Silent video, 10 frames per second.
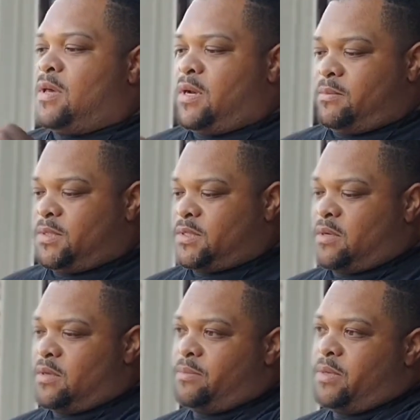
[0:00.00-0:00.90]
And I'm
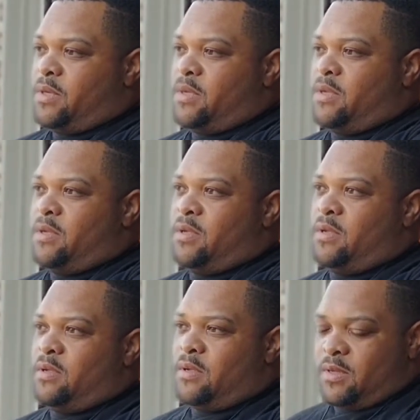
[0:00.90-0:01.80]
just gonna put
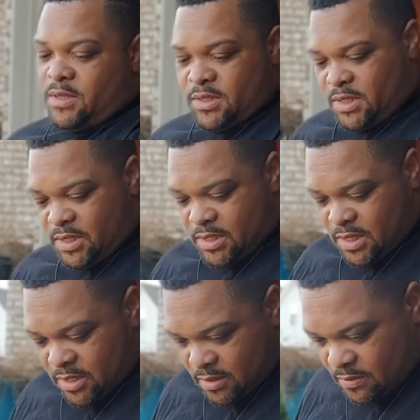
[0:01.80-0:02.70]
the
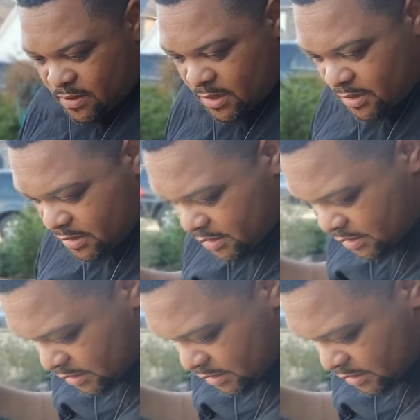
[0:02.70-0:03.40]
jig kit on here.